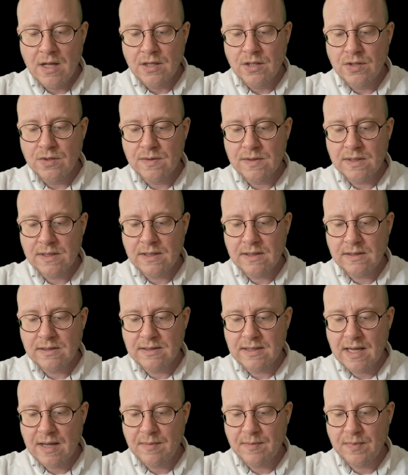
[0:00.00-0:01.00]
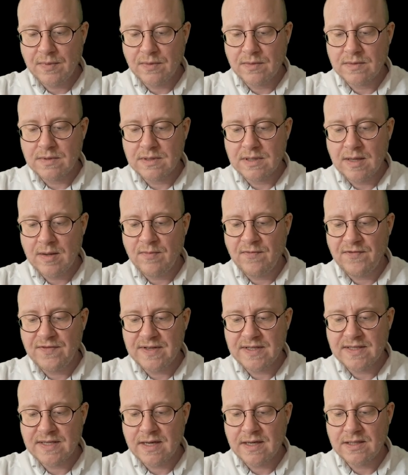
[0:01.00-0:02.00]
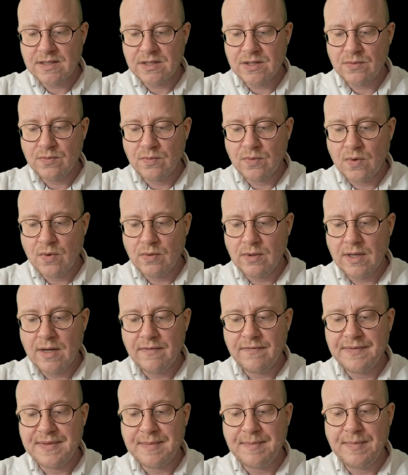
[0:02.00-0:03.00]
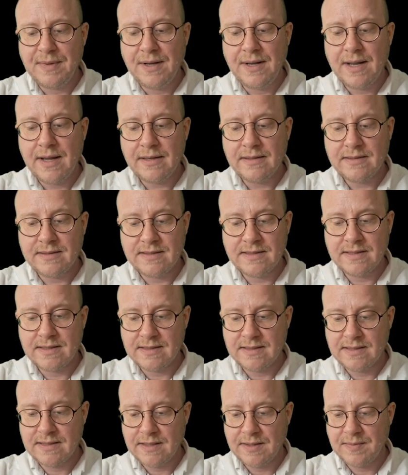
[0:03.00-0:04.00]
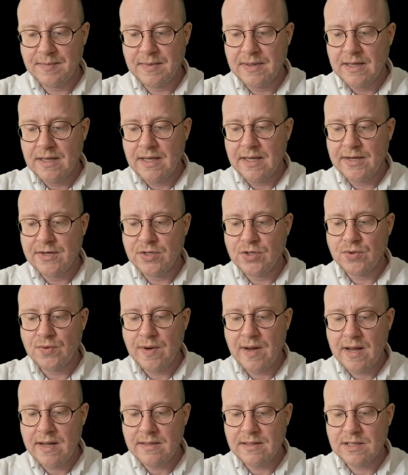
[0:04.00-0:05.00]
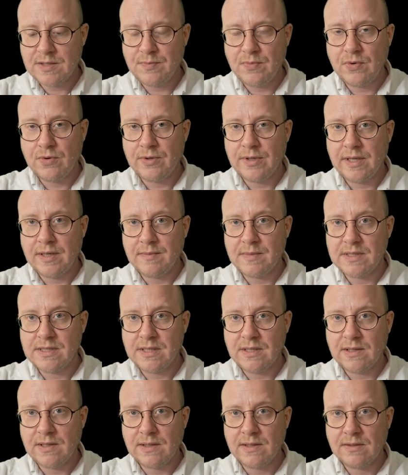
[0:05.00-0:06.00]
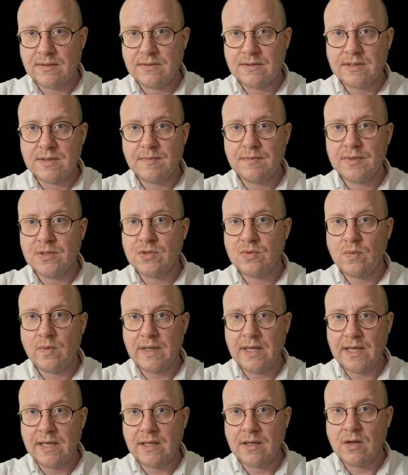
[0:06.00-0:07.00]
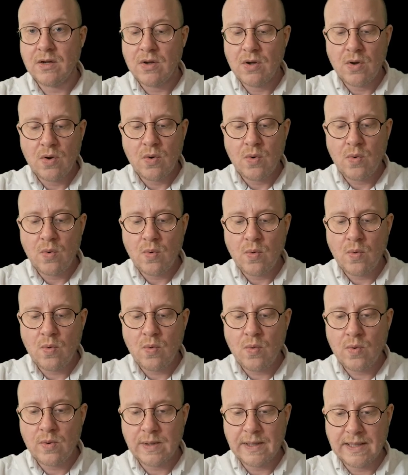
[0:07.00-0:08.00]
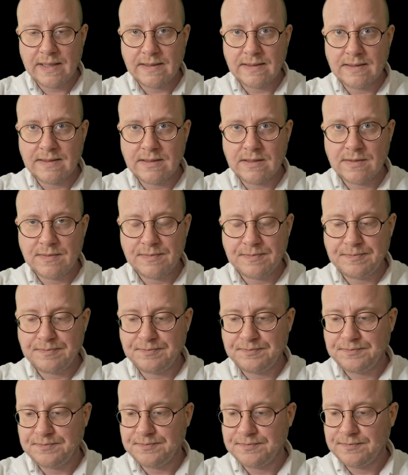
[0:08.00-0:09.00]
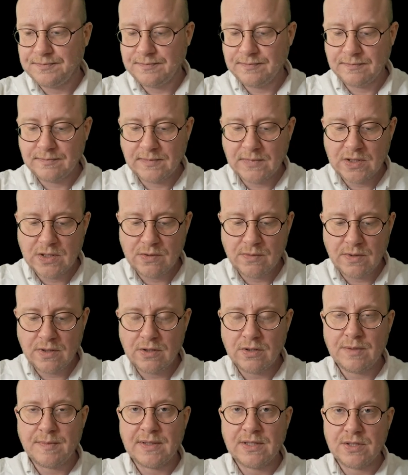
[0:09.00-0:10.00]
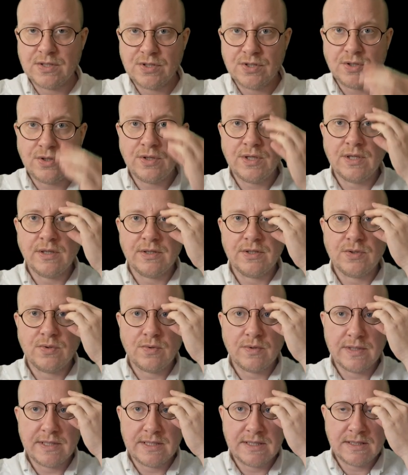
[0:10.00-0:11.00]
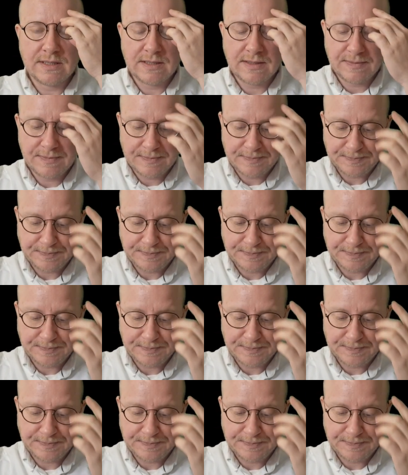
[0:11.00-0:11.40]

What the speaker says: Using examples, emphasize the role of the blood system in transporting materials between organs. So we're going to learn about the circulatory system.